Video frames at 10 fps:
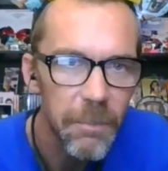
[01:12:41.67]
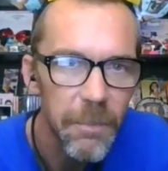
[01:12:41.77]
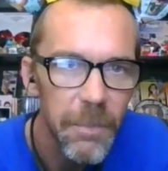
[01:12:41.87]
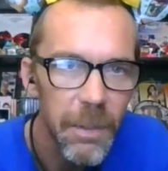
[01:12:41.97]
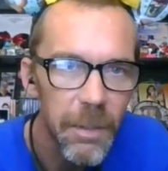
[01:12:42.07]

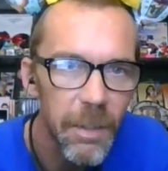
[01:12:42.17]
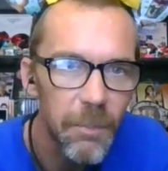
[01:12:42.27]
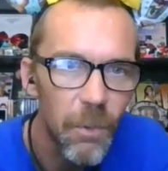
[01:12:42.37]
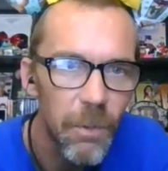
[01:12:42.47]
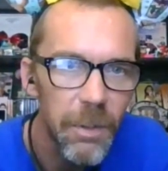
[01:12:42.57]
Sunday
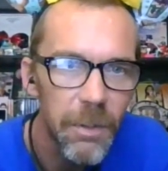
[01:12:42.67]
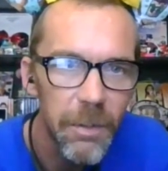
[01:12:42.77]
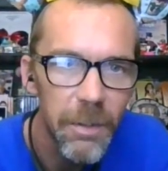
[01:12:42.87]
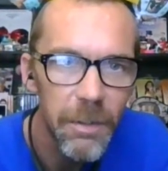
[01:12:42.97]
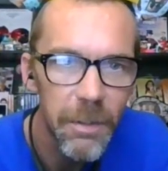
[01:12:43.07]
morning,
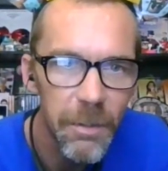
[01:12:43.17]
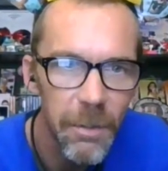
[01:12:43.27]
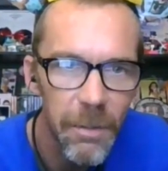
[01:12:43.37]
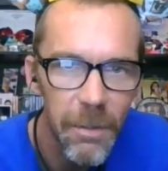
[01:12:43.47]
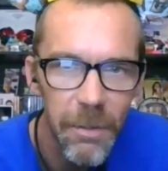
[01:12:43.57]
Disney Nerd
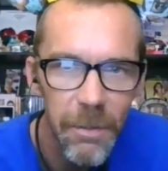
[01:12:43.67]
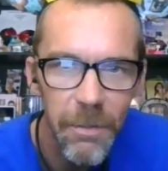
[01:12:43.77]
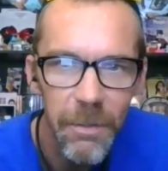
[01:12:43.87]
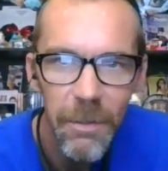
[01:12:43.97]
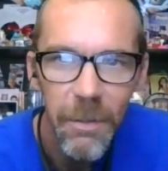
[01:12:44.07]

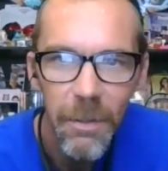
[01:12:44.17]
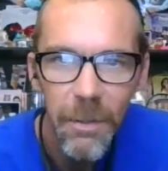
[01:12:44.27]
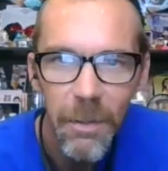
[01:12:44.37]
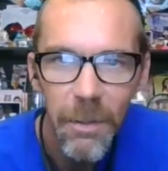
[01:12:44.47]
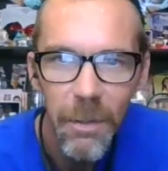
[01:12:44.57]
Herders.
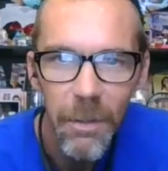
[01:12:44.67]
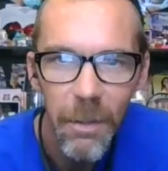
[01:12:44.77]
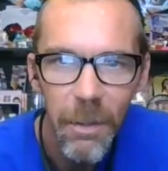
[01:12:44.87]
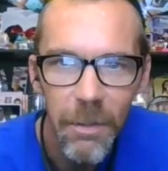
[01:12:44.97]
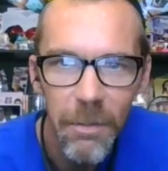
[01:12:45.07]

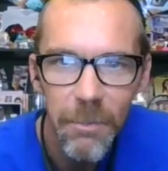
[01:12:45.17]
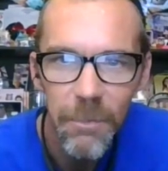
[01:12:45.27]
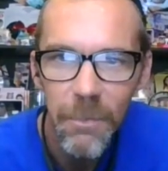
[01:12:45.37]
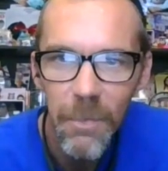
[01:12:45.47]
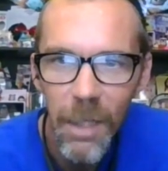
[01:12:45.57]
Awesome
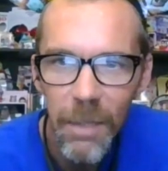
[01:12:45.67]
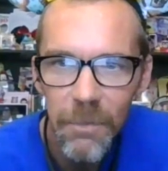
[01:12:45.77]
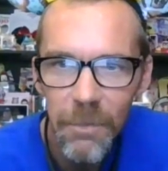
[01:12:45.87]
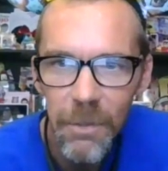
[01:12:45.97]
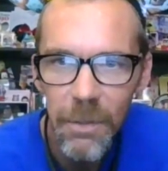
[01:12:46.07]
live
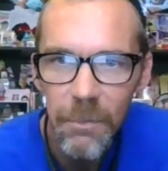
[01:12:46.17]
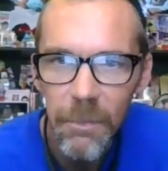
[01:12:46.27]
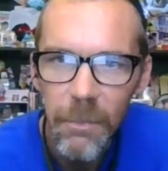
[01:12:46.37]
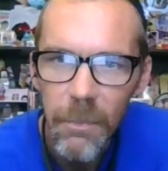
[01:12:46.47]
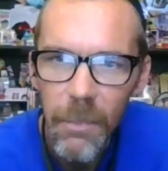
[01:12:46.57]
stream.
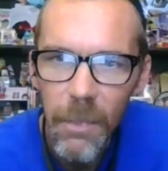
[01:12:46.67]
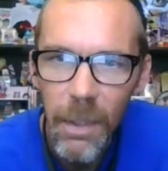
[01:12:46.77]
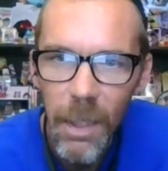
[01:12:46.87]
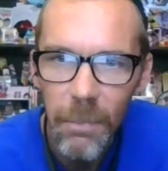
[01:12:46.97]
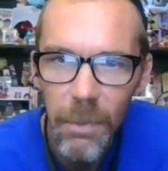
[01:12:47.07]
I
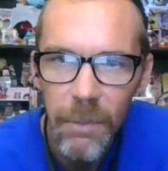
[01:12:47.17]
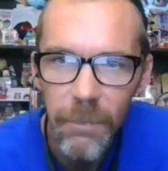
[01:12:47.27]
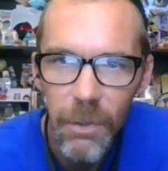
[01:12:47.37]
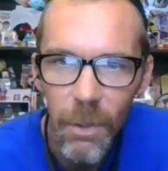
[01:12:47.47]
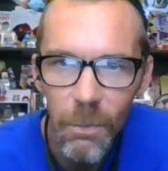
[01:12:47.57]
believe in
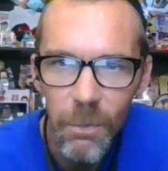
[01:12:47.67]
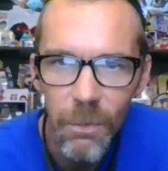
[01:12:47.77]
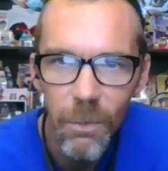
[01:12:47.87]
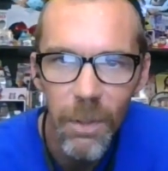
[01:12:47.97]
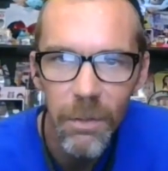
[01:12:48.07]
ghosts.
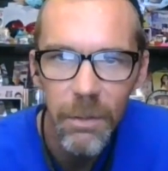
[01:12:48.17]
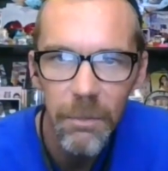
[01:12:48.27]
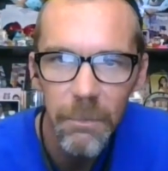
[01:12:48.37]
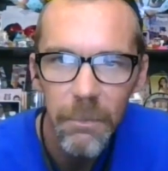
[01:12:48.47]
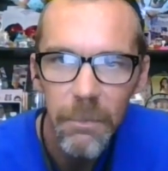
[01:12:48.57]
Welcome.
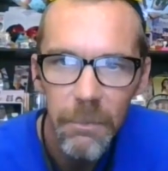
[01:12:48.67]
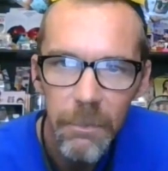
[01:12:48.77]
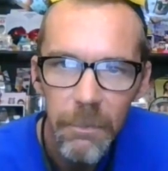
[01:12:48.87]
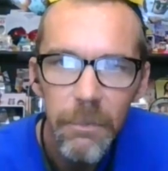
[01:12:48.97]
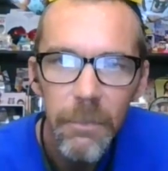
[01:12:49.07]

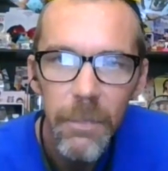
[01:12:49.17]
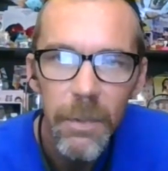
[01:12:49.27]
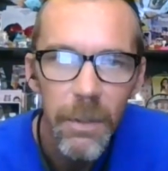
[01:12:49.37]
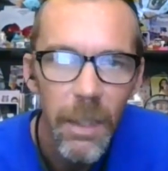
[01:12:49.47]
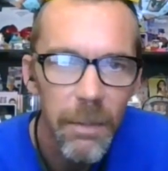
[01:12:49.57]
It's
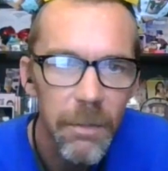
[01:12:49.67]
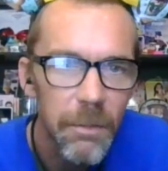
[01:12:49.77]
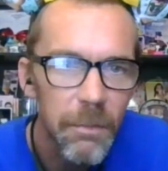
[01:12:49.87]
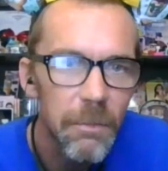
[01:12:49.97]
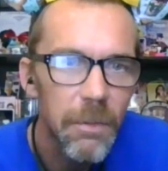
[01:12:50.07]
kind of
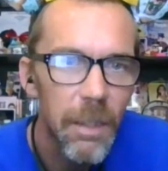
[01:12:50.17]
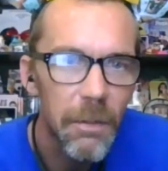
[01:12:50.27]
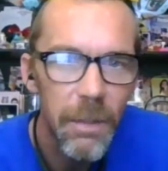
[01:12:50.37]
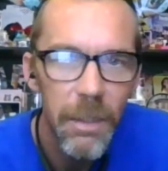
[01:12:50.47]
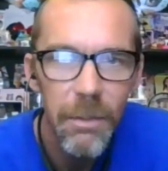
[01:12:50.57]
scary
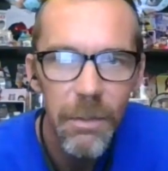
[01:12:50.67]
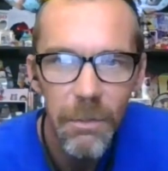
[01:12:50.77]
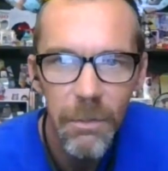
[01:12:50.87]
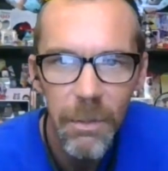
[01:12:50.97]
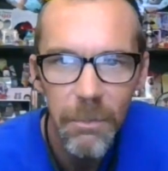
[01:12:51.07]
that you're
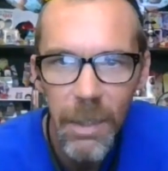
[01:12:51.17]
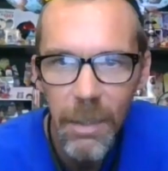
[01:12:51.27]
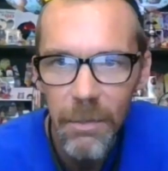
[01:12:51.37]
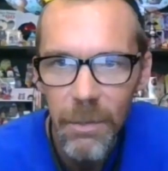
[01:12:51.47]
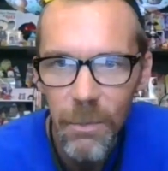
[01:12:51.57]
showing up now
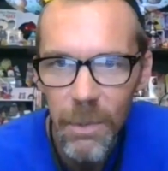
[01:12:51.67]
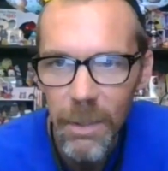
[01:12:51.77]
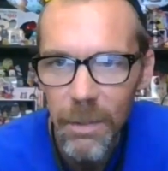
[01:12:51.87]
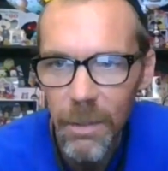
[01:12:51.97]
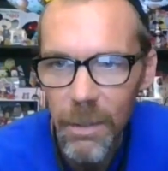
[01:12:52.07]
as we're
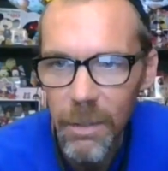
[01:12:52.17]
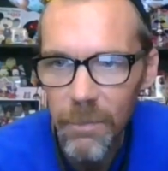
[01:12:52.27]
getting to leave.